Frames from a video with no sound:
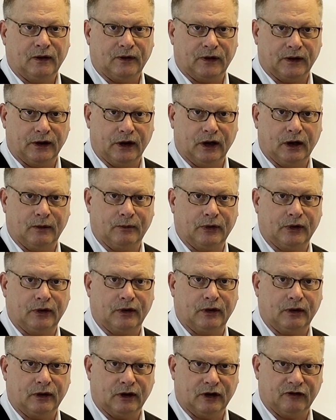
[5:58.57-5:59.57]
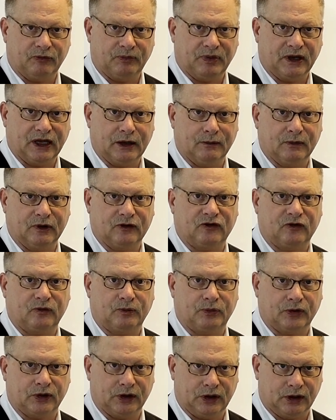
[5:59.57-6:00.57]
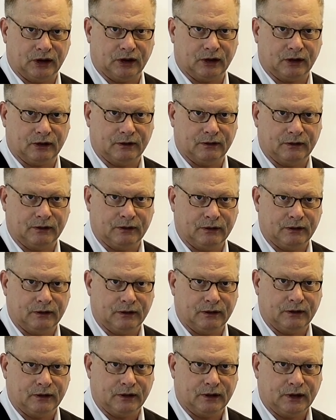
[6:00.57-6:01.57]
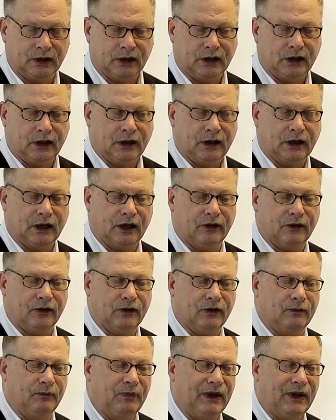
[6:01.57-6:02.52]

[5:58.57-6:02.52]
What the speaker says: the number of payments per year. Now, the